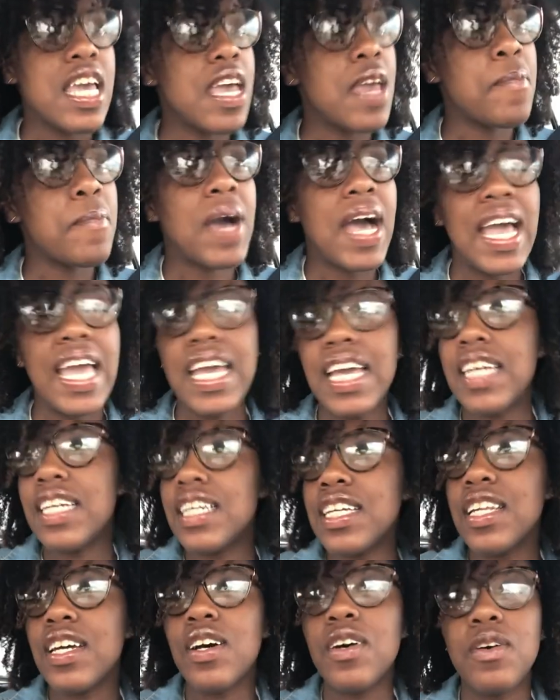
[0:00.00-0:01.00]
It might,
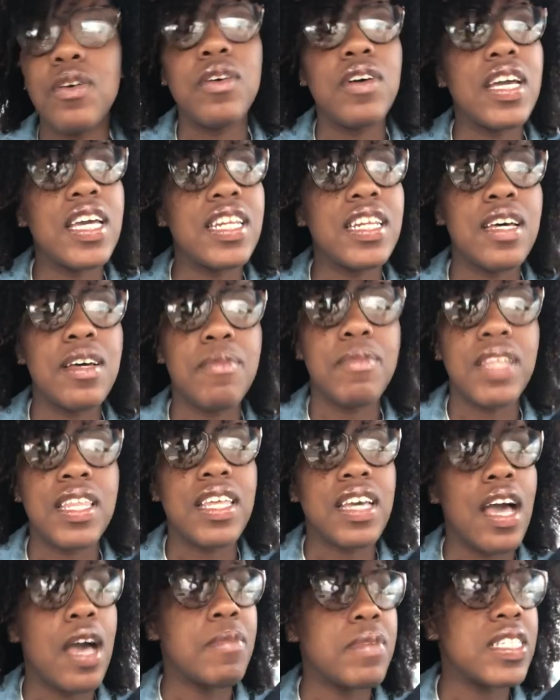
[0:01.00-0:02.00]
you know, end up that
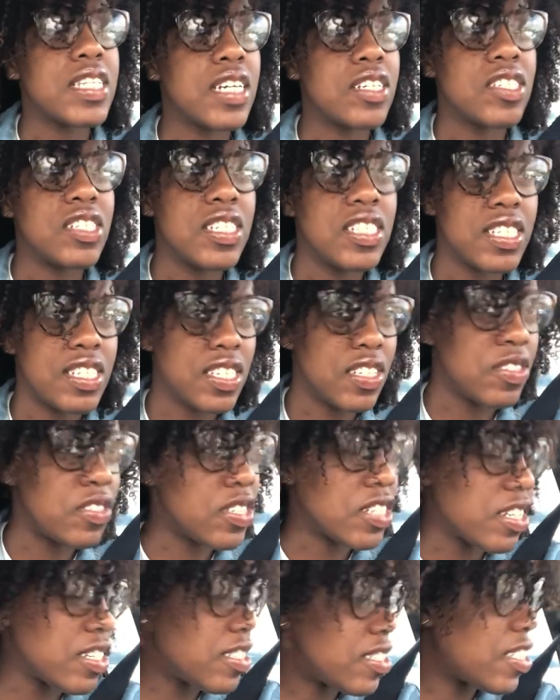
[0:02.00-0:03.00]
the comment section still
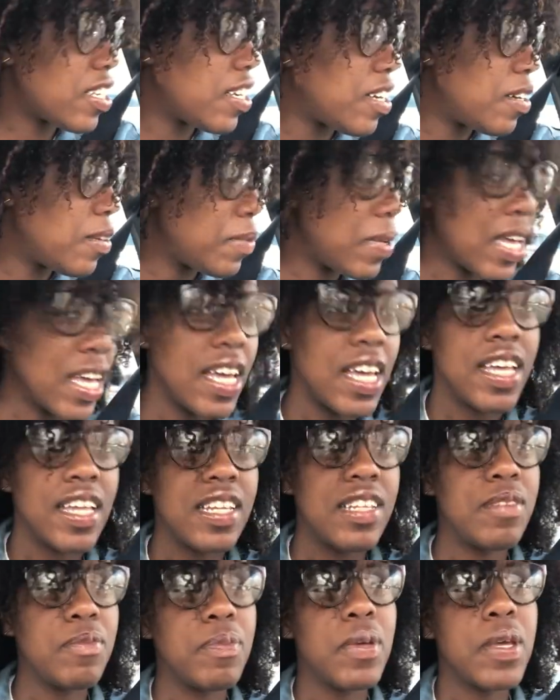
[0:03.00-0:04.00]
turns up
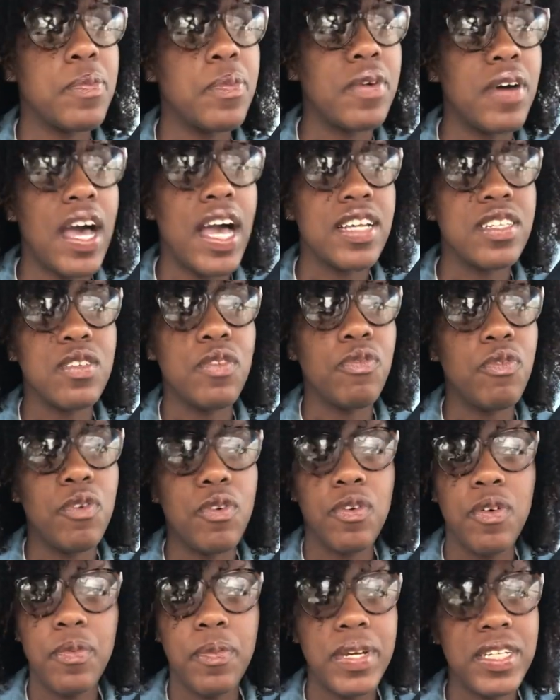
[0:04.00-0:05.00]
and people act a
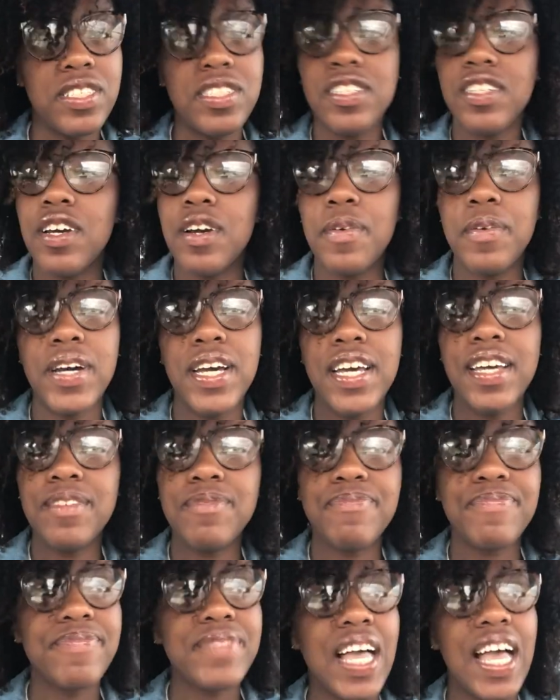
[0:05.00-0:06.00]
fool. But you know what?
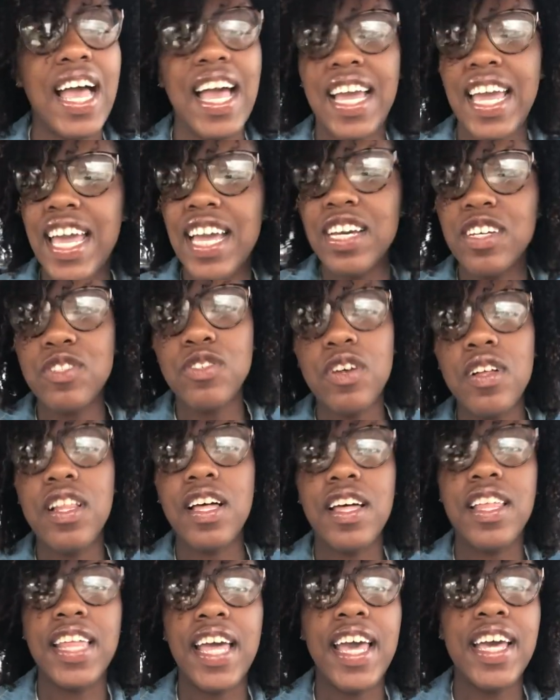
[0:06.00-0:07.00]
I can't control
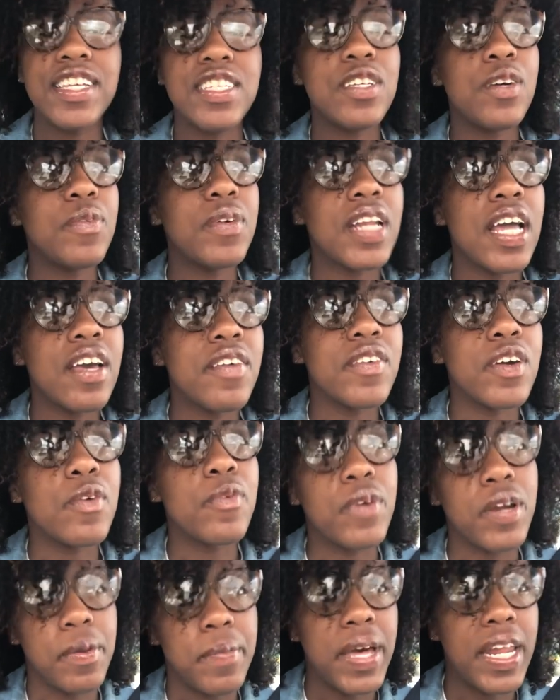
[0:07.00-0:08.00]
all that. So we're not even going
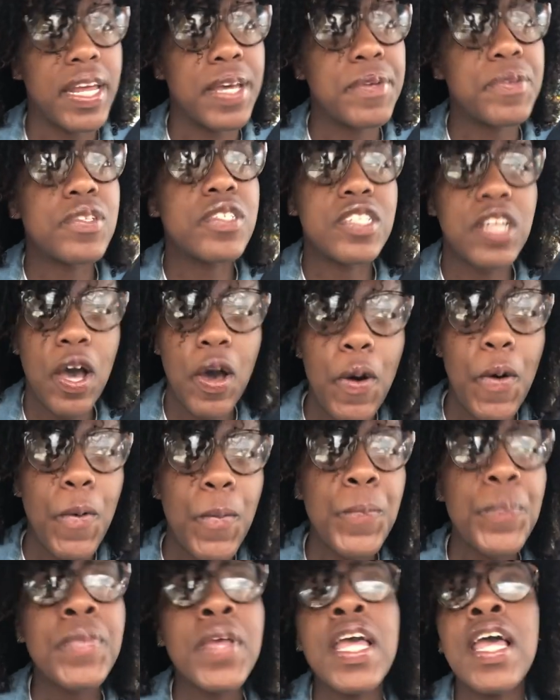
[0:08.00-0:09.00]
to worry about it. So,
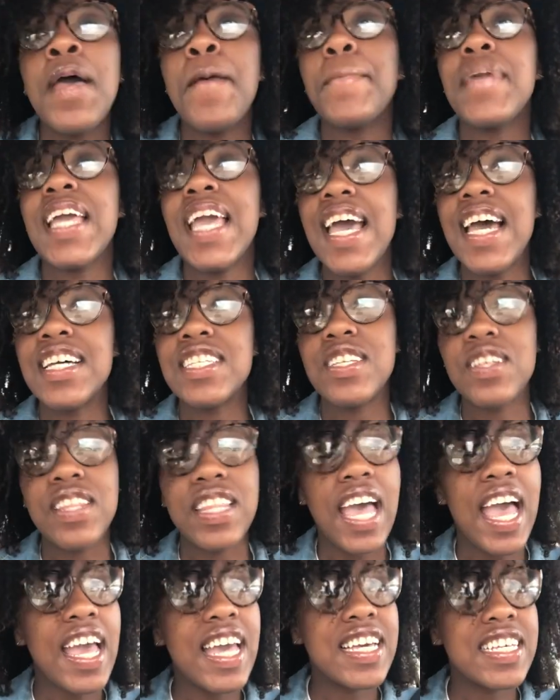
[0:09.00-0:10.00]
but yeah, so
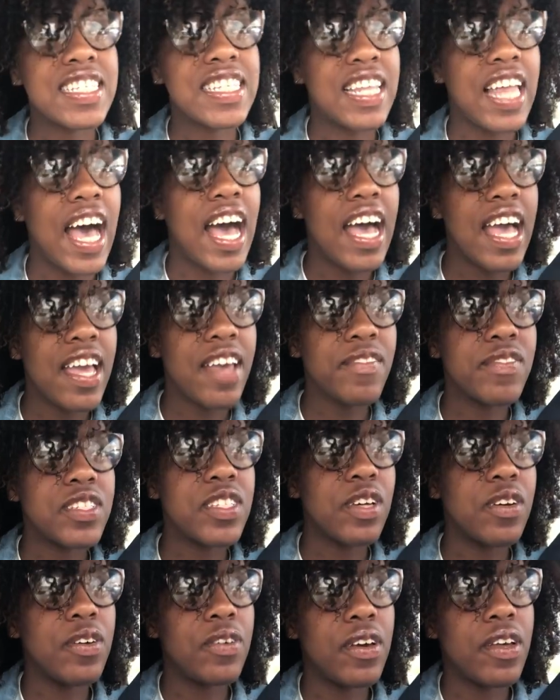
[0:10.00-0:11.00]
that is live.
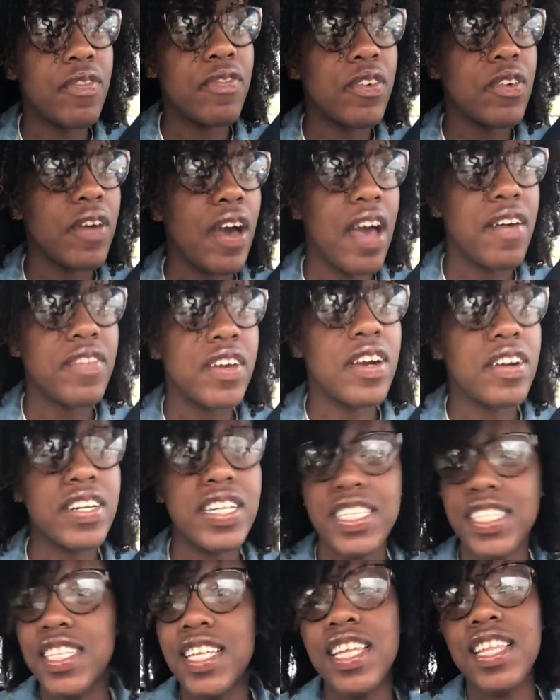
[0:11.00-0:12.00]
So if you haven't
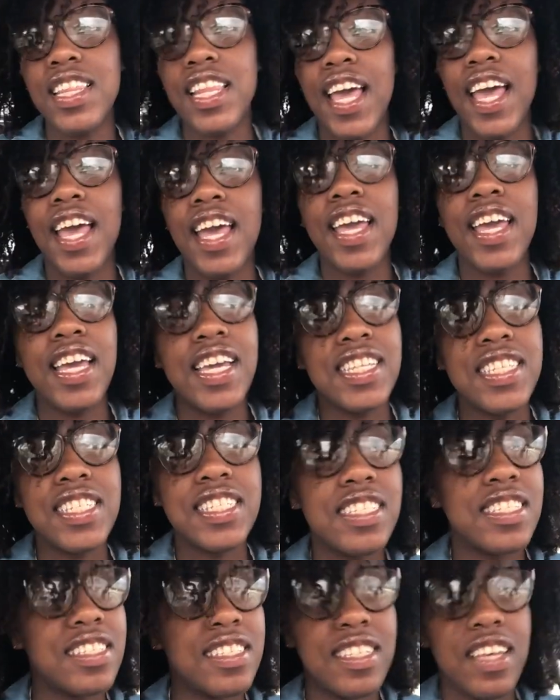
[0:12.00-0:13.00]
already seen that, it's
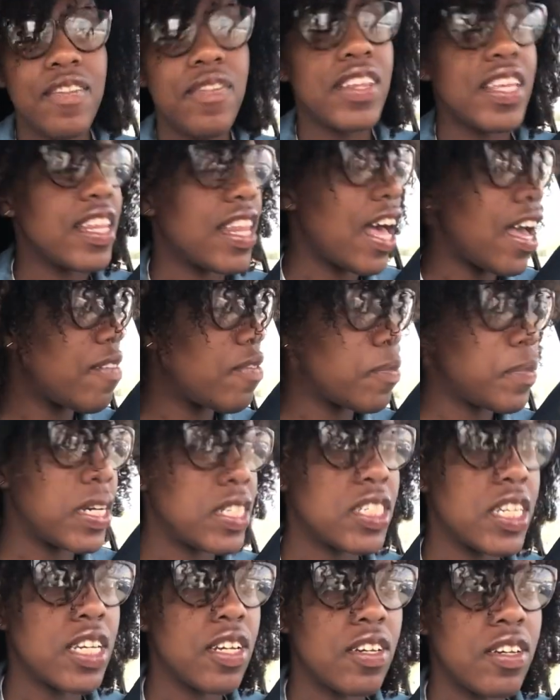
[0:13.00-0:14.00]
definitely live on
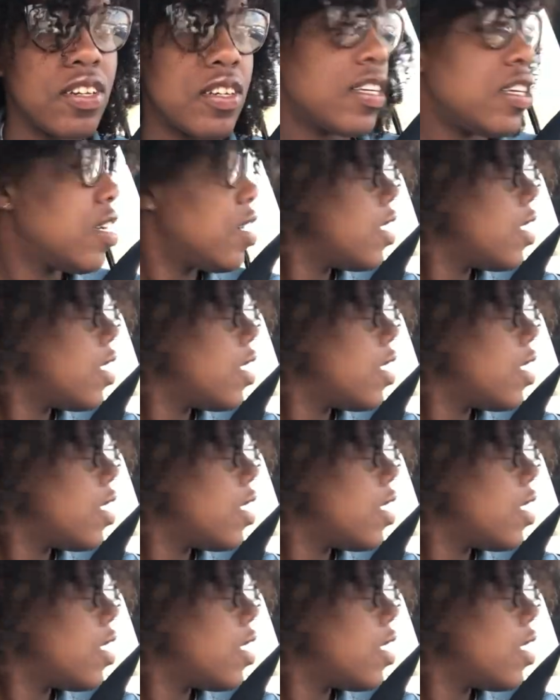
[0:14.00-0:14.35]
my channel.